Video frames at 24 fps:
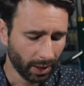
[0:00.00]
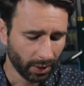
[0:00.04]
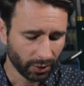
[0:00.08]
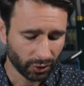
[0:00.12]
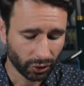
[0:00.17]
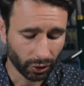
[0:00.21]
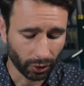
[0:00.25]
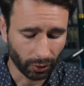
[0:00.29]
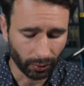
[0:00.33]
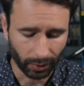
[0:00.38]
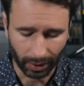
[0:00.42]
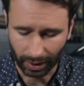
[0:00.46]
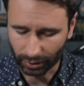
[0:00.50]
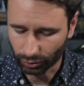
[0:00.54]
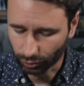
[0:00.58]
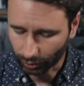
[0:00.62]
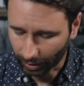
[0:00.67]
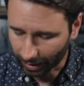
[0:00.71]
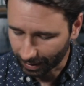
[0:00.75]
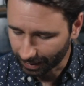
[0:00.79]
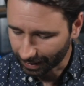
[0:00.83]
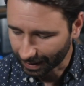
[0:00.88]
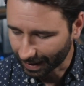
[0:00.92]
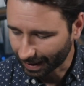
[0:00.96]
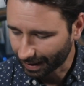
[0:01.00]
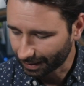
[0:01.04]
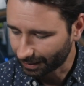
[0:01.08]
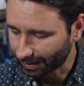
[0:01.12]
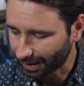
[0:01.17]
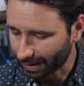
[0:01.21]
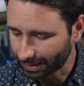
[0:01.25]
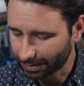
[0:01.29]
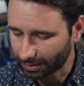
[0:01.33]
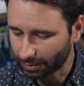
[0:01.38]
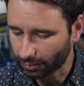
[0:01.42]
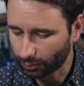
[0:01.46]
So I tried that
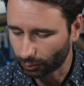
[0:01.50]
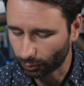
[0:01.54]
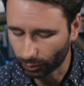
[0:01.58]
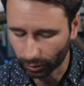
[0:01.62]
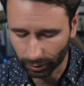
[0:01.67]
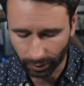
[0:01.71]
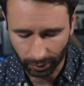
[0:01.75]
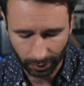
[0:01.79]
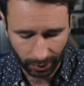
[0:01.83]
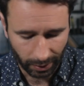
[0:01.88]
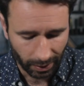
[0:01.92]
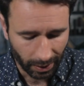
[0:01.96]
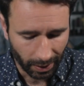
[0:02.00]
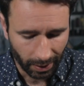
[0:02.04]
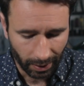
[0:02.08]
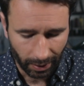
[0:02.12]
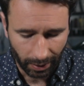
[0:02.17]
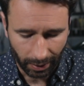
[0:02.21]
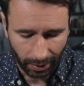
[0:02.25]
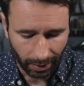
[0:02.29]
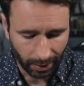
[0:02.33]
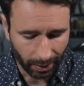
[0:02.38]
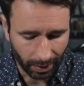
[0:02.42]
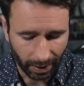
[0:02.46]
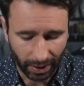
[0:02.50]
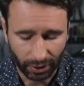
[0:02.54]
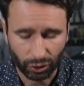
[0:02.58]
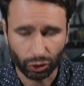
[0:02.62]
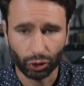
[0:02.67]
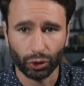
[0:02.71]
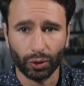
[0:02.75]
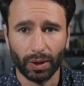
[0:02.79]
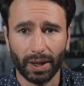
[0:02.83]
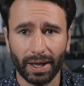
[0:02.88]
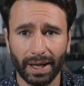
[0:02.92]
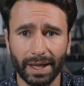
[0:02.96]
didn't work. I
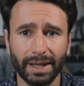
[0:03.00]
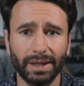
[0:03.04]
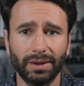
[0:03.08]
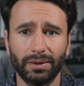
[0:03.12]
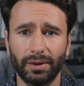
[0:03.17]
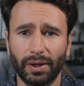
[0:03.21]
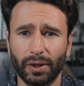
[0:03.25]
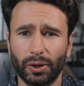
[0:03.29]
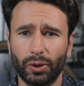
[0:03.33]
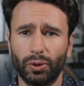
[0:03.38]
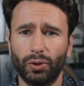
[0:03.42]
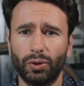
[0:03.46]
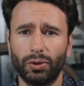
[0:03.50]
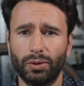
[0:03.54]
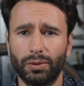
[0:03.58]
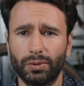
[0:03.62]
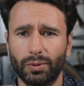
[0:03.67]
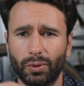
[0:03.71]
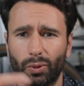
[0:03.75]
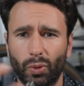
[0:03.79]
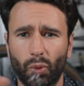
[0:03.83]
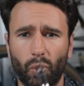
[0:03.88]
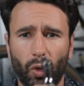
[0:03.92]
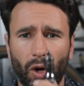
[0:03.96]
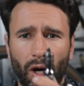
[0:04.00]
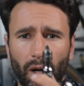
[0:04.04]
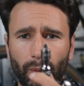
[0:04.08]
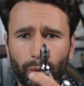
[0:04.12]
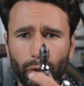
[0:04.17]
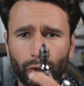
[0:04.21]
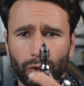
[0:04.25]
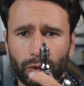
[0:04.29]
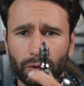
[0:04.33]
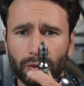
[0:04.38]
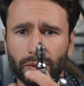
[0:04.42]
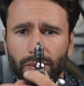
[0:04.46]
tried a little
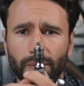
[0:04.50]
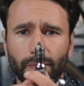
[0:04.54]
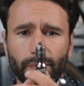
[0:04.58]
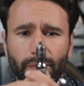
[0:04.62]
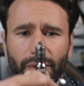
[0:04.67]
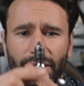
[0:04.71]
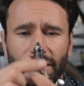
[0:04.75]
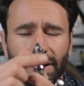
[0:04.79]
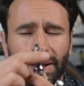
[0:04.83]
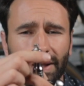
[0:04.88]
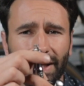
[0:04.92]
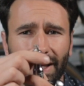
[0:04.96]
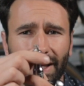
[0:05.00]
wobble bit